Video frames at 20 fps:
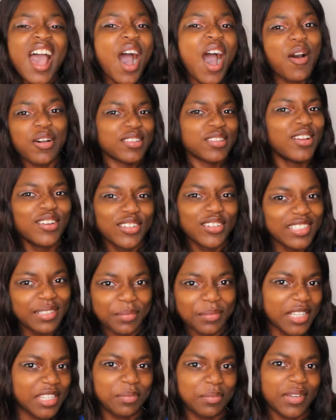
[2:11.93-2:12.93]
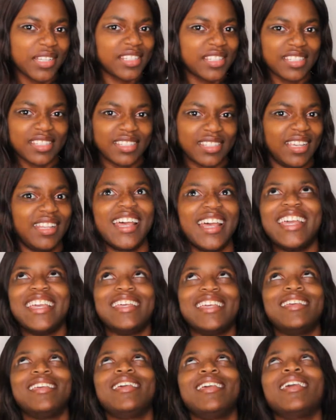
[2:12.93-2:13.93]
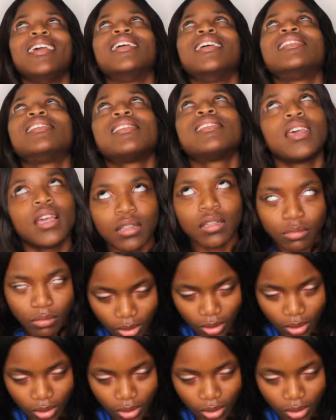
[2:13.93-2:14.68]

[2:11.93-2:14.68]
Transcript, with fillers: i was not good in mathematics then i hated